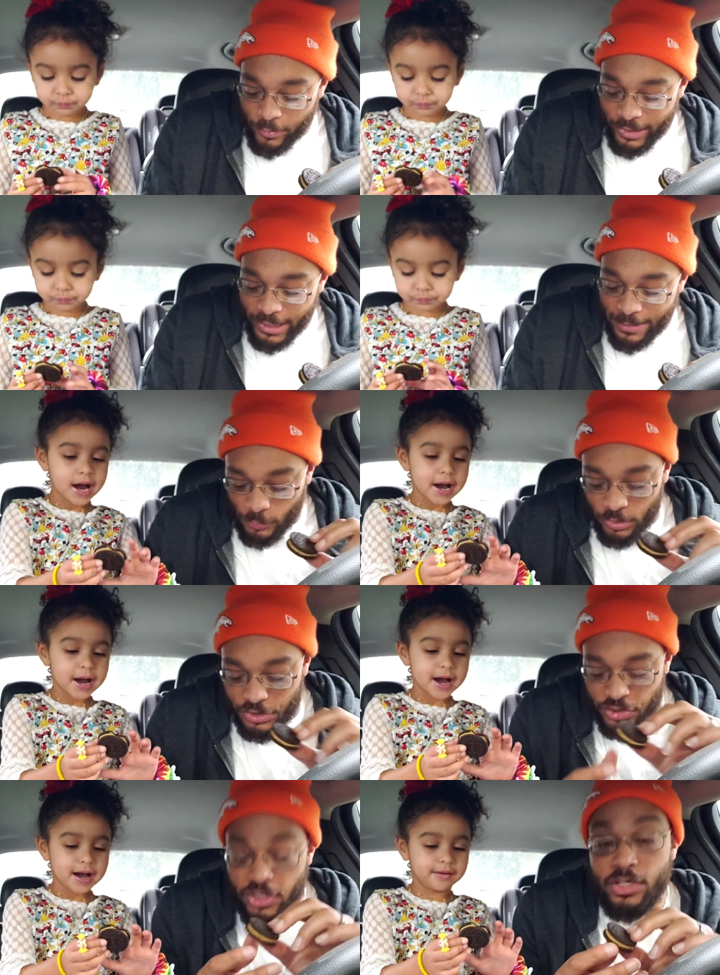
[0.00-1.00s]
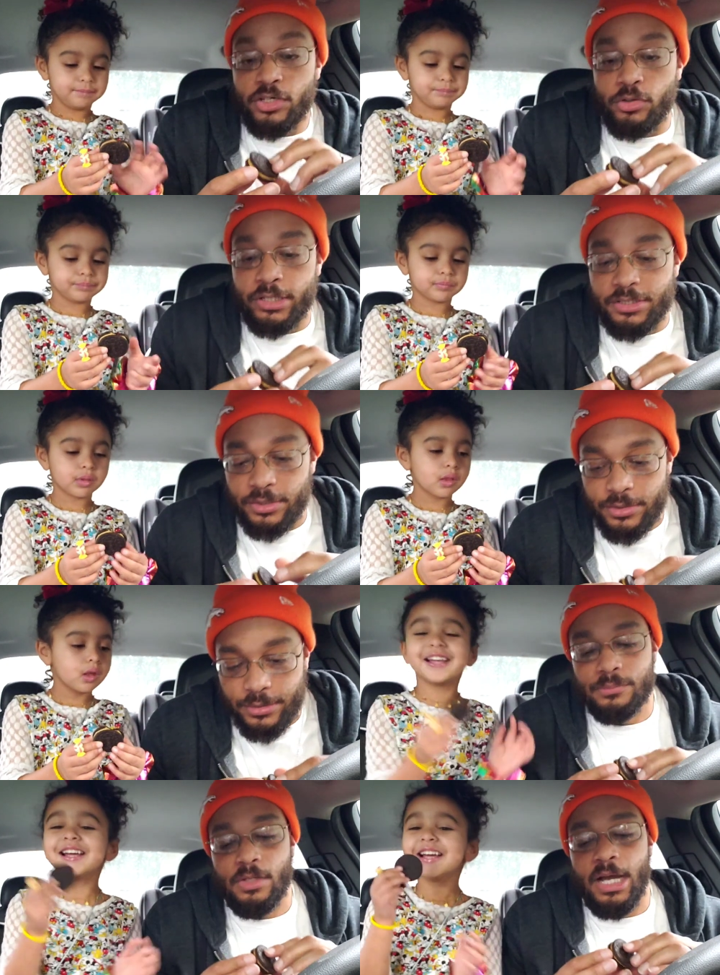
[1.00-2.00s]
Speaker 1: cream with sugar
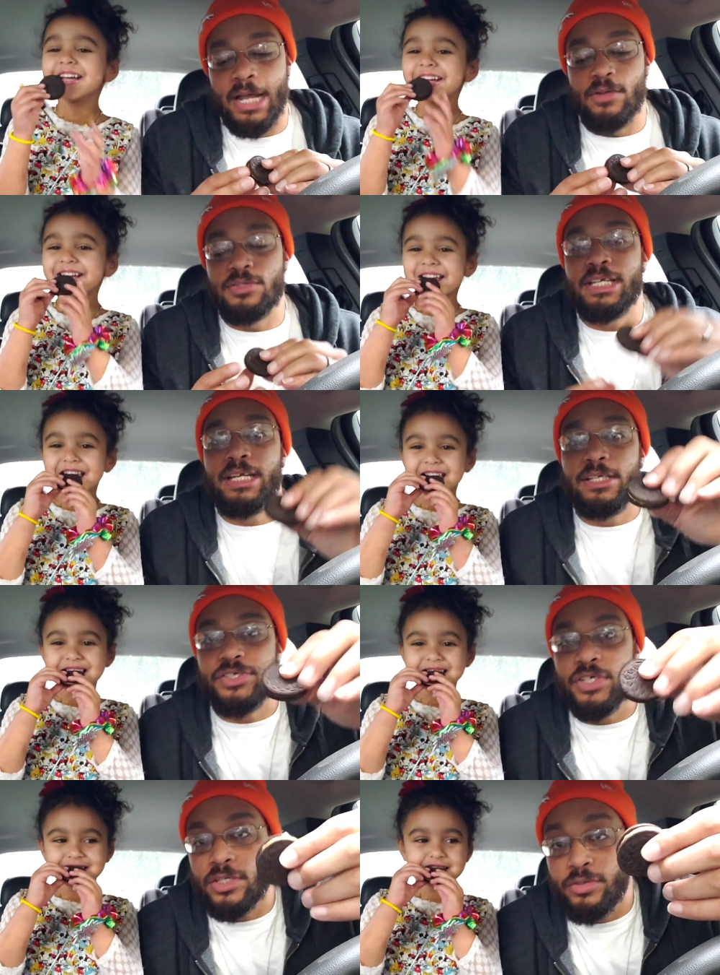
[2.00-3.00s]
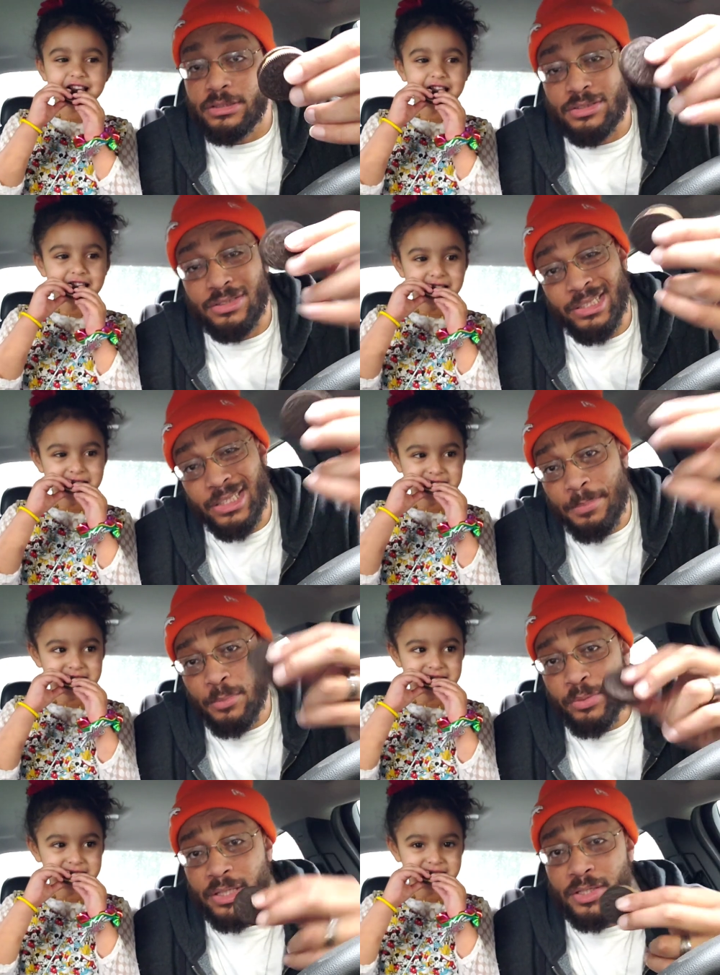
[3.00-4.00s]
crystals. I don't see any sugar crystals in here,
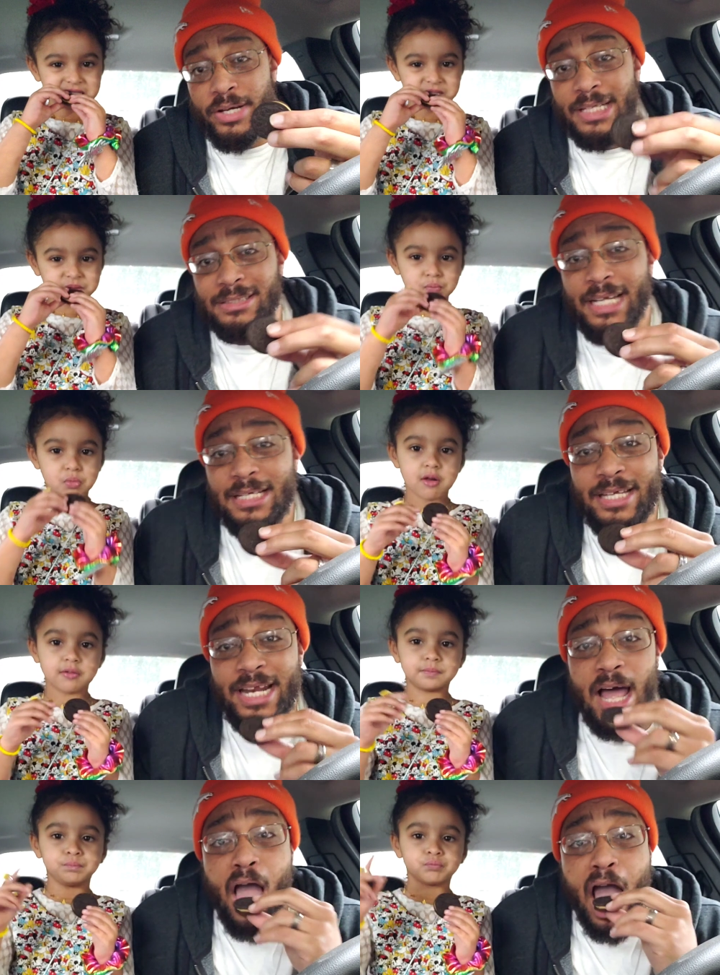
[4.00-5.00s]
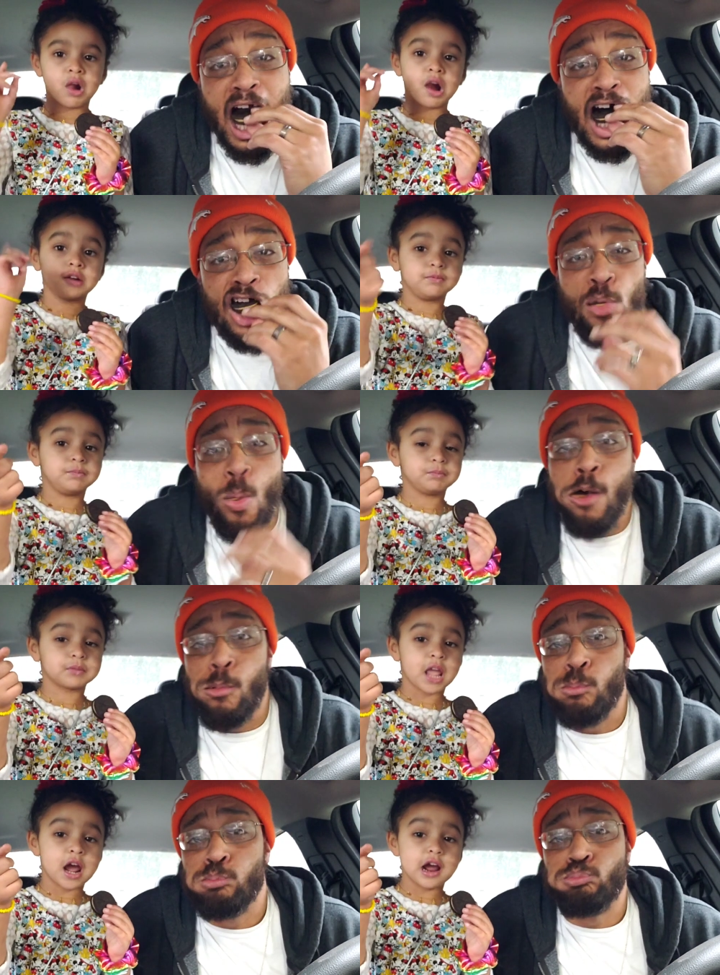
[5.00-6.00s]
but we're gonna go ahead and taste that out.
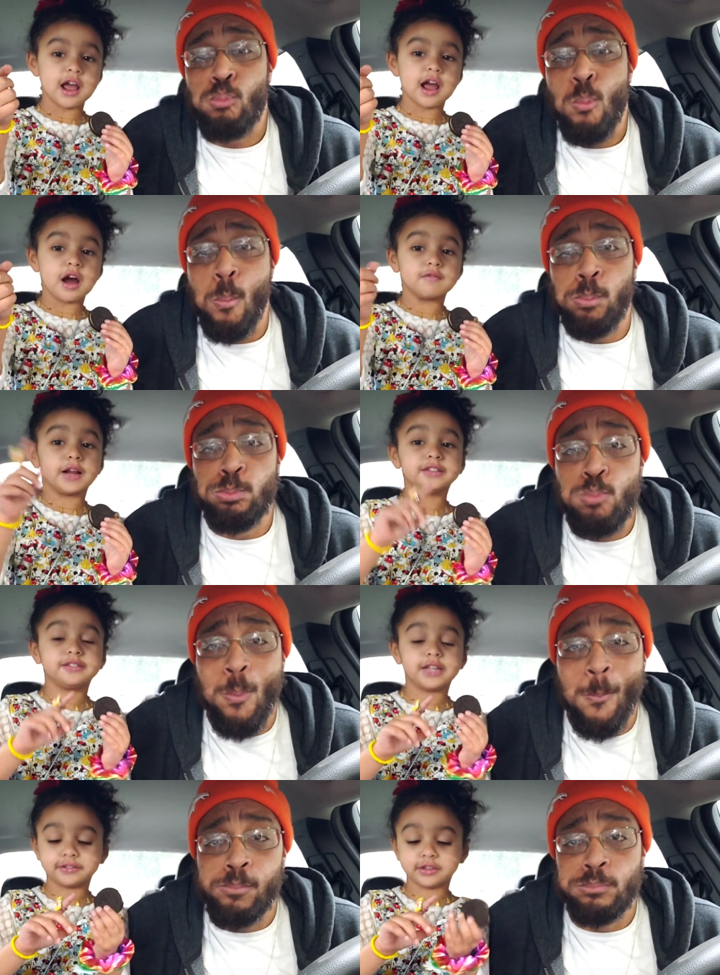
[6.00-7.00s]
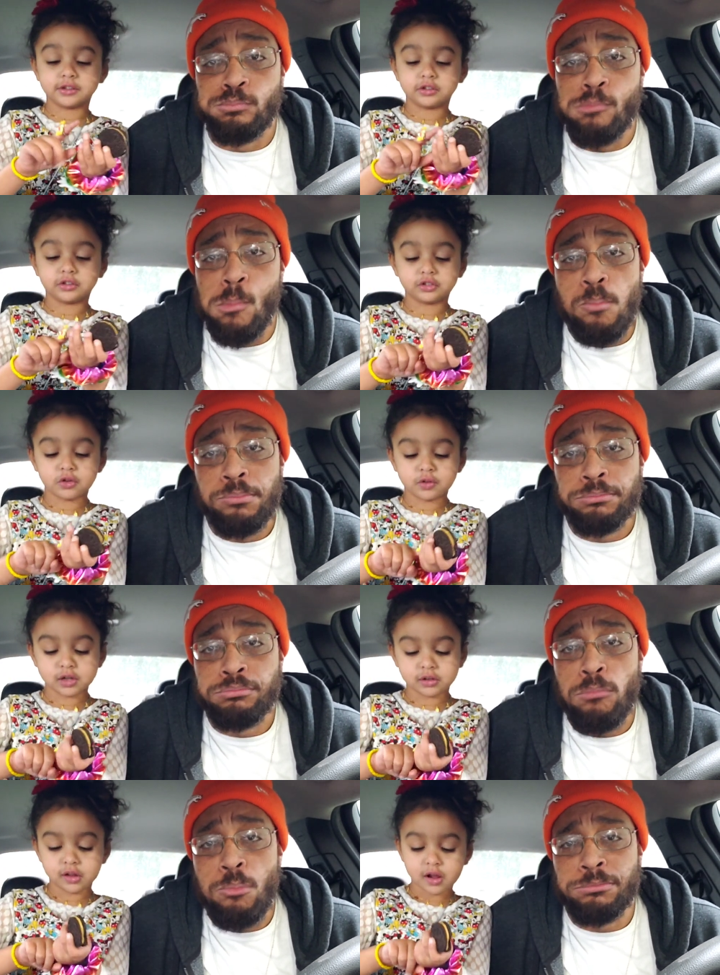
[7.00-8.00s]
Speaker 2: I already tasted this so
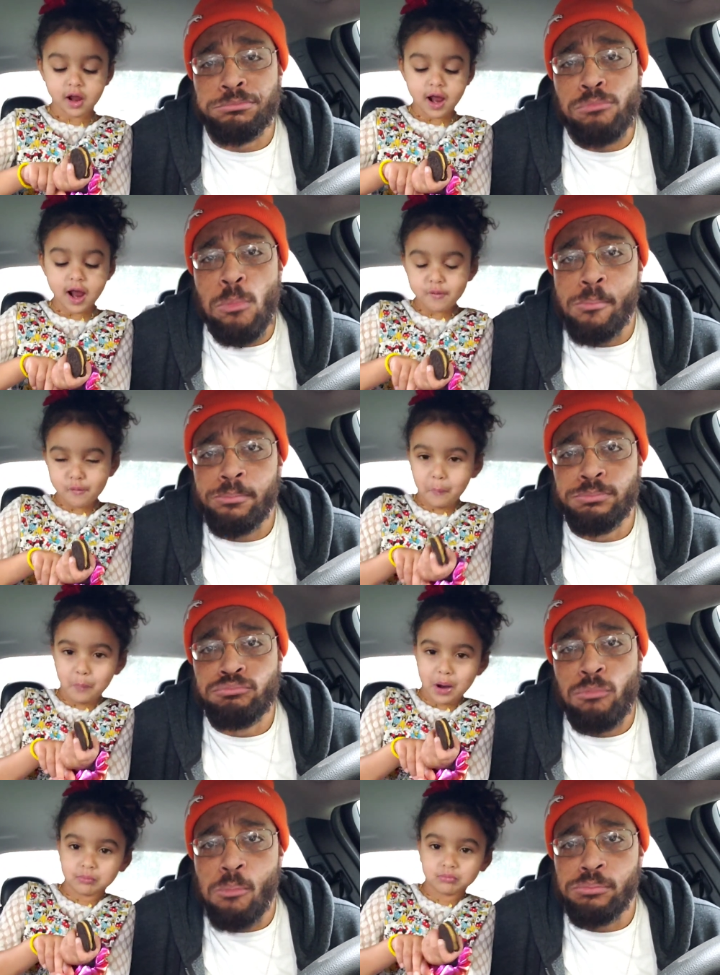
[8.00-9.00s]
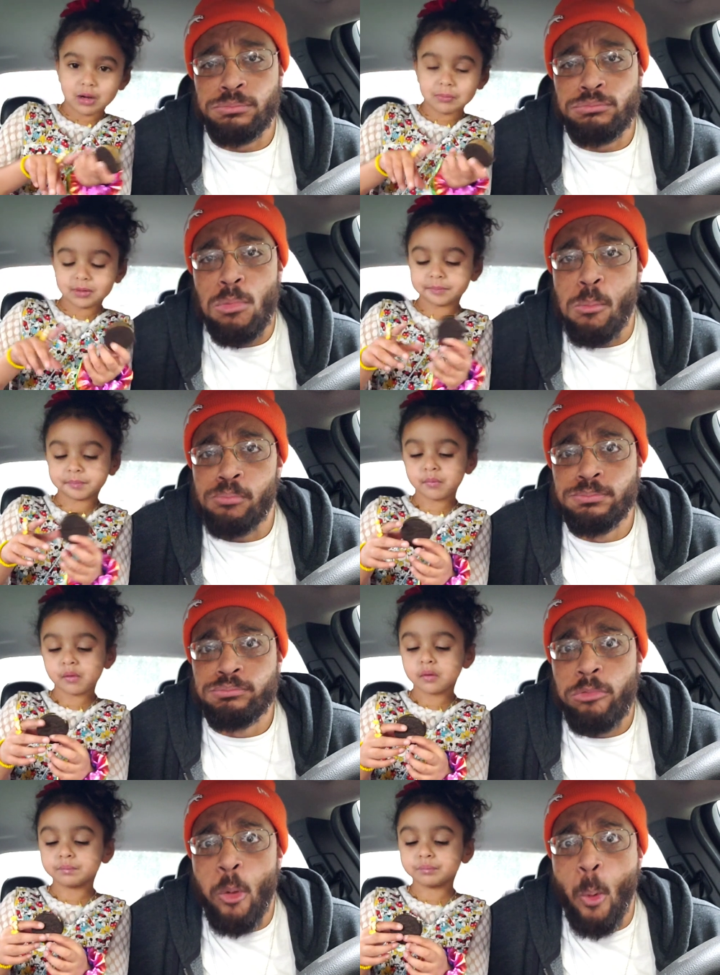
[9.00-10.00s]
good. I want my
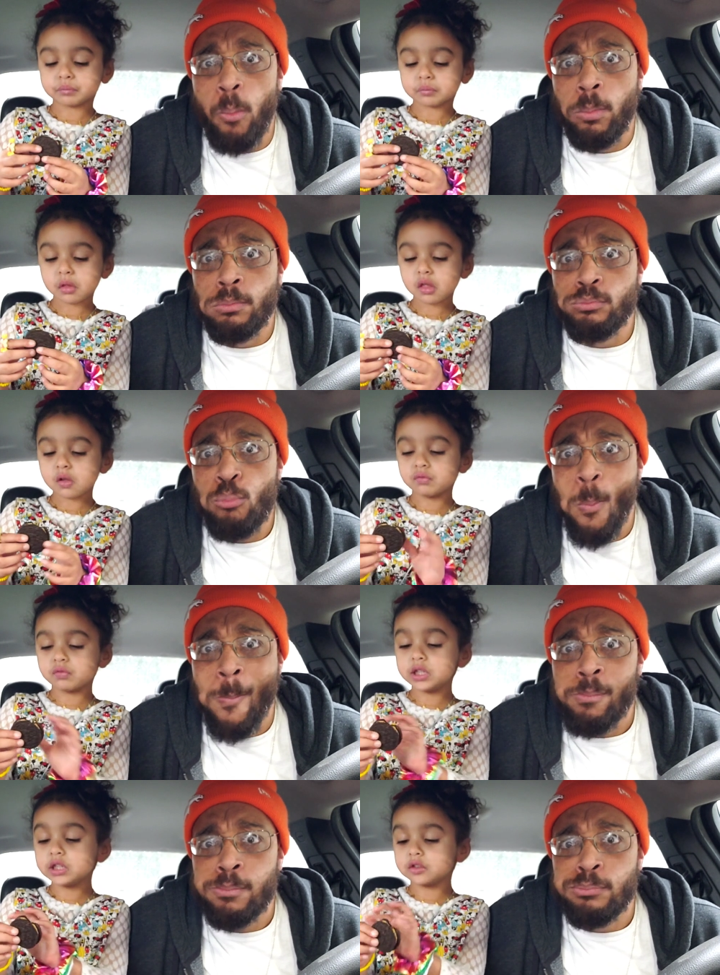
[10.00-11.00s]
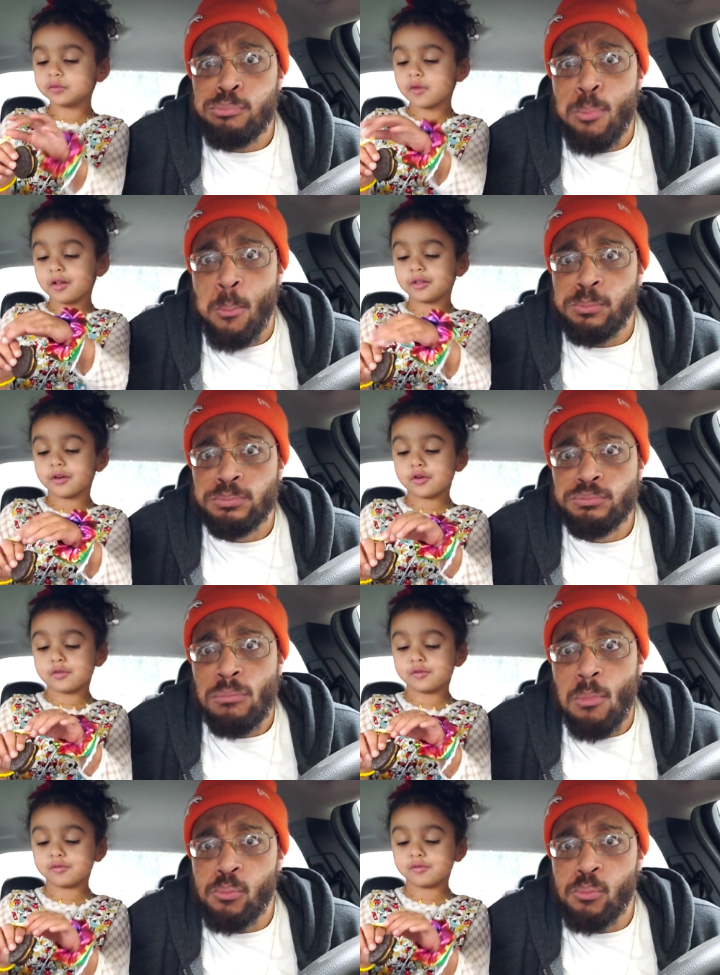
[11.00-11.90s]
green is falling off.